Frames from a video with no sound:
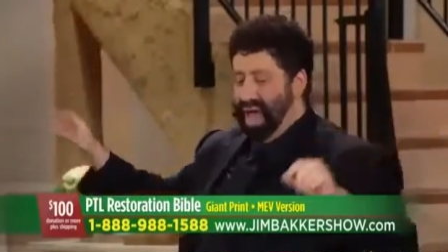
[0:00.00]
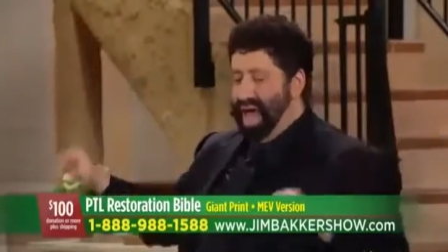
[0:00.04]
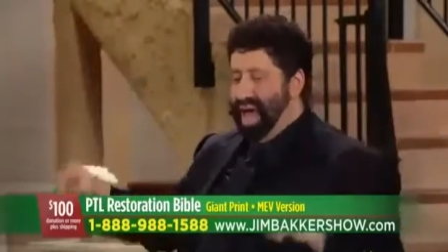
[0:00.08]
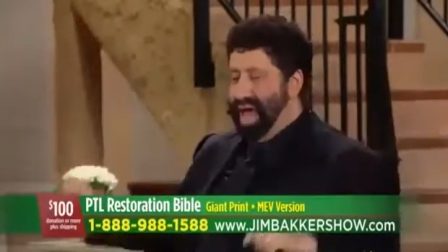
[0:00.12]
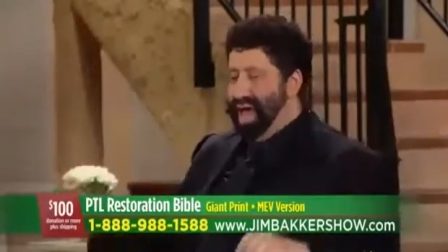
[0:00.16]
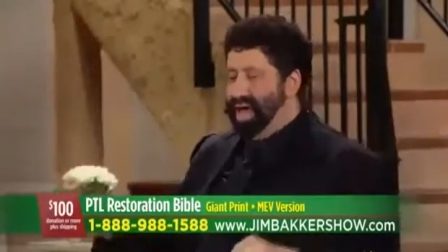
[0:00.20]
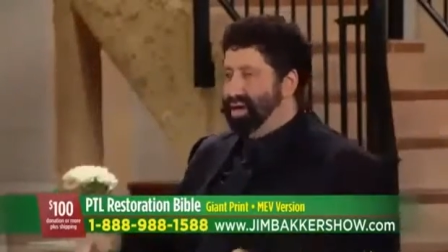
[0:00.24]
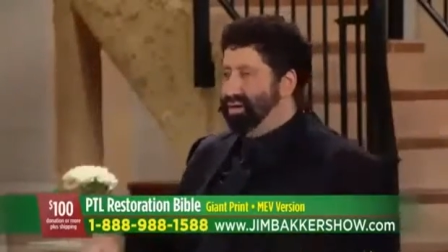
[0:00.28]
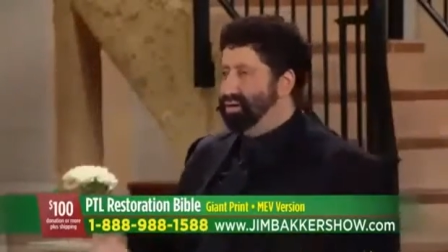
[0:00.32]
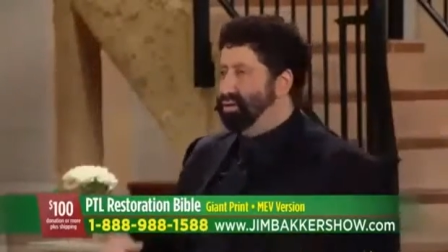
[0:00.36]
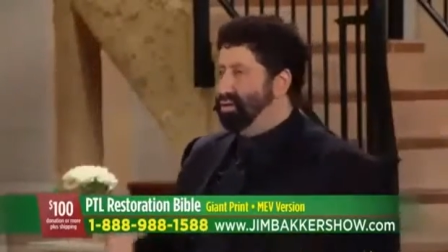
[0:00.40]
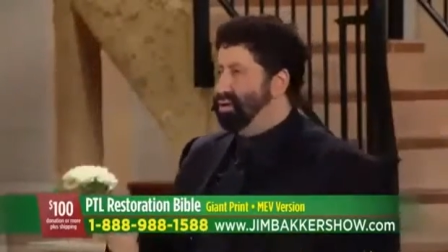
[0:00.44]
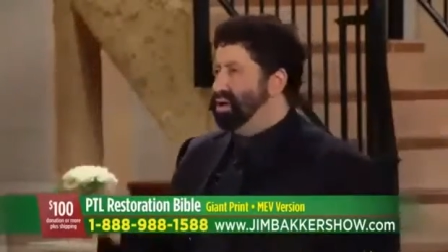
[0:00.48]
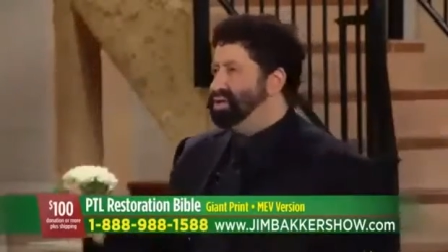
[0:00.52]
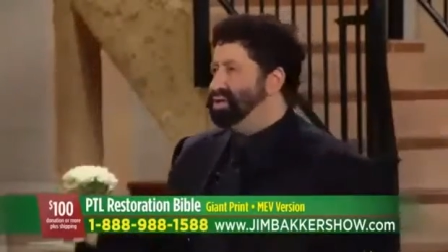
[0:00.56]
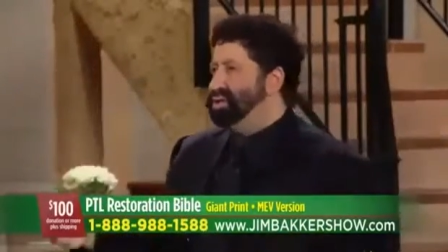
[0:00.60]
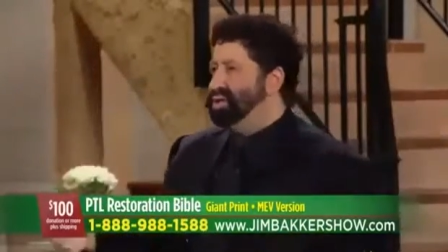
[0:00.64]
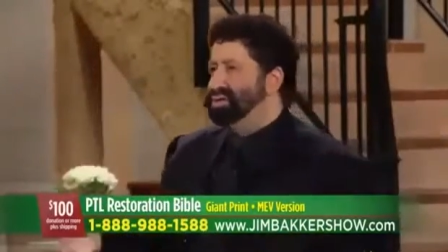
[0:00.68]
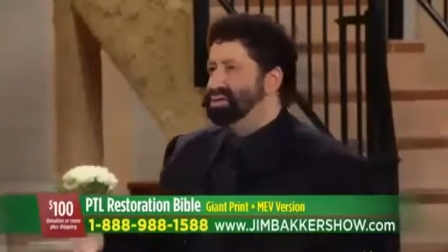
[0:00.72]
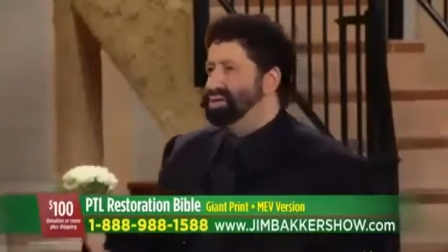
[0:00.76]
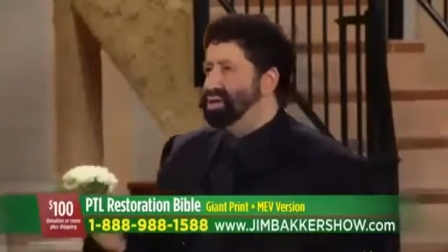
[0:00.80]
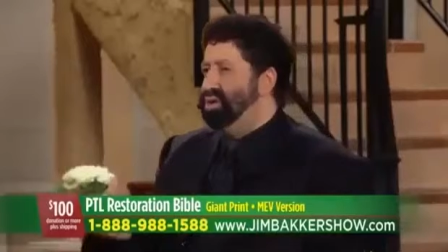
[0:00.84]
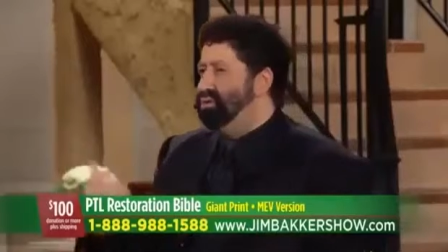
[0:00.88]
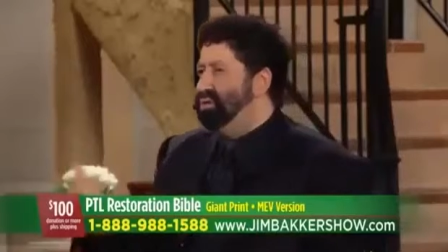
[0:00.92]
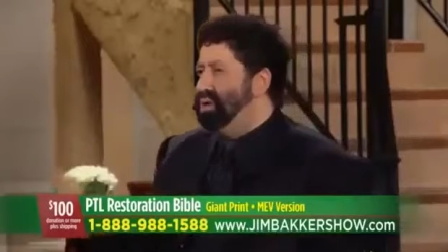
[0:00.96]
And of course,
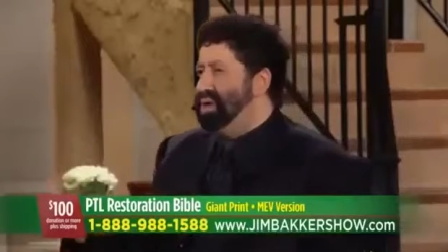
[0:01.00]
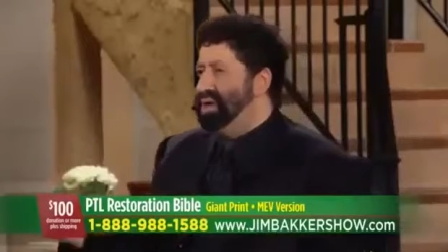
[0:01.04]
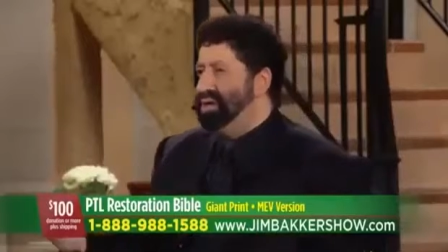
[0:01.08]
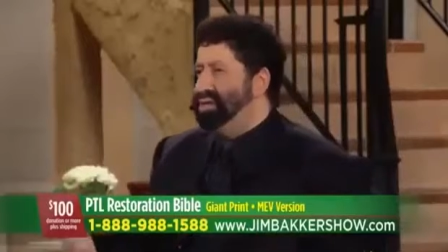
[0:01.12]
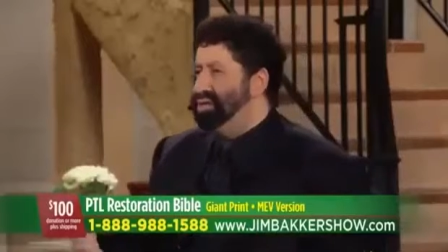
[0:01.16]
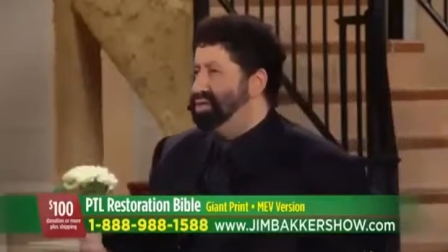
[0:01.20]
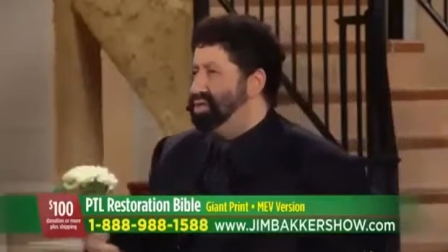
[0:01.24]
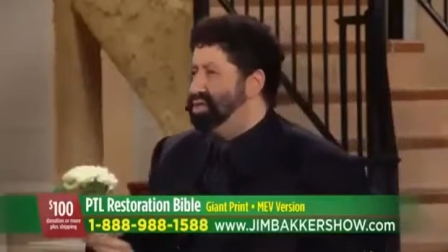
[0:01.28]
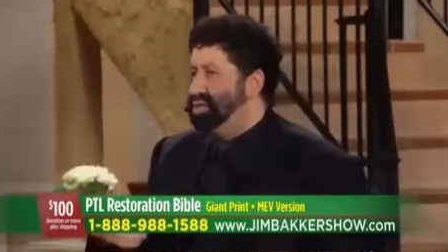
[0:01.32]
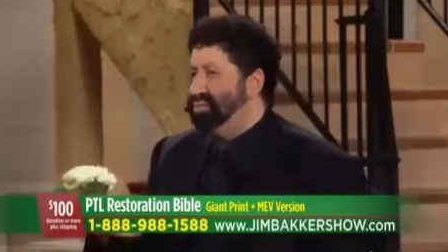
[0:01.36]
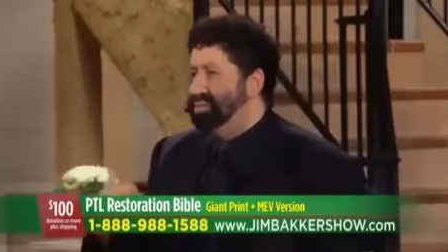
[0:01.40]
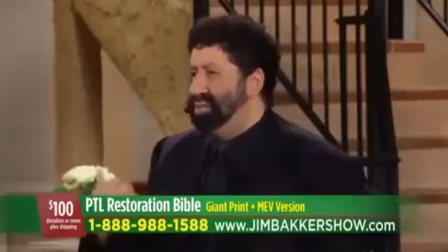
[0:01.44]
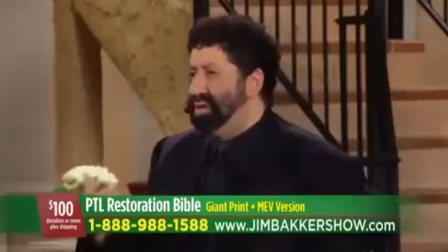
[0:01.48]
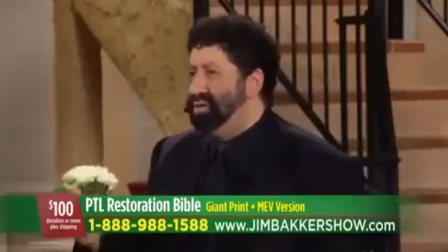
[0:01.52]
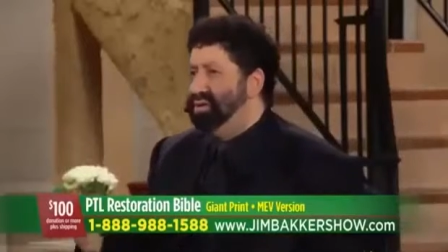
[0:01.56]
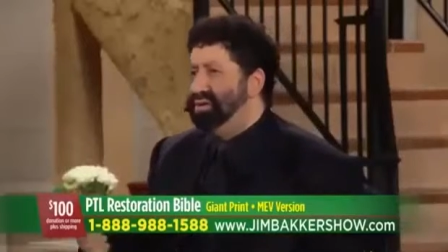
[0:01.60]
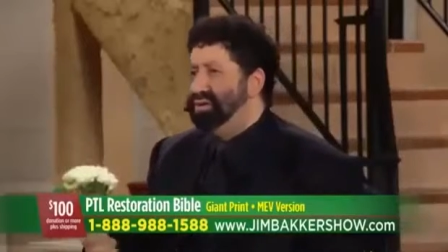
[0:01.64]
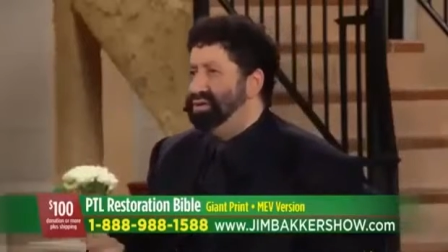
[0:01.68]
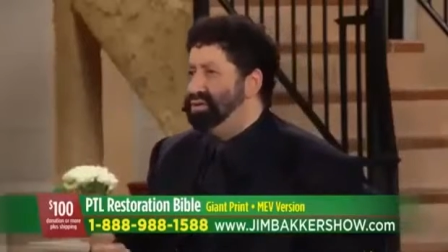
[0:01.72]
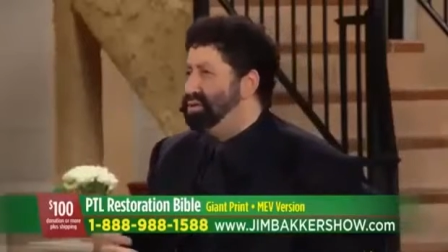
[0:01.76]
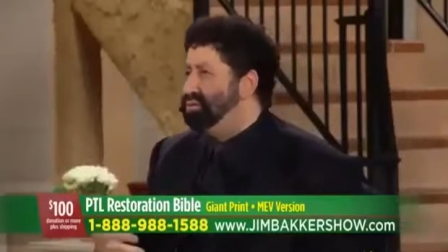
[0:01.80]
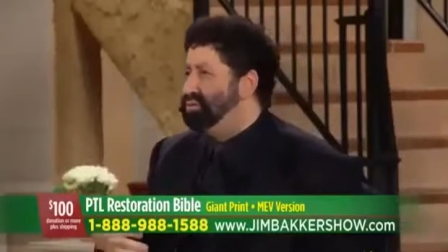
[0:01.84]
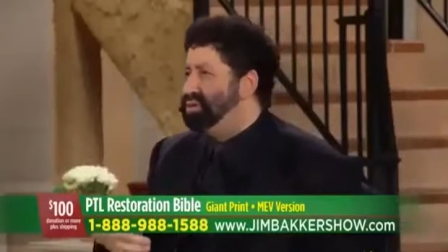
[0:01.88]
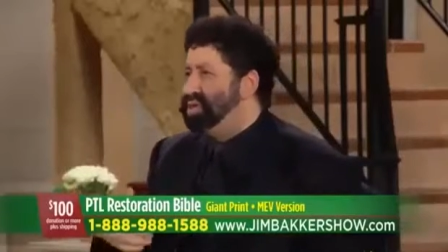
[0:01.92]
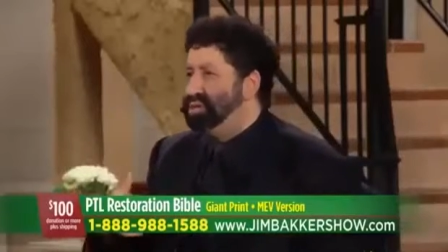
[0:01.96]
there's always the spirit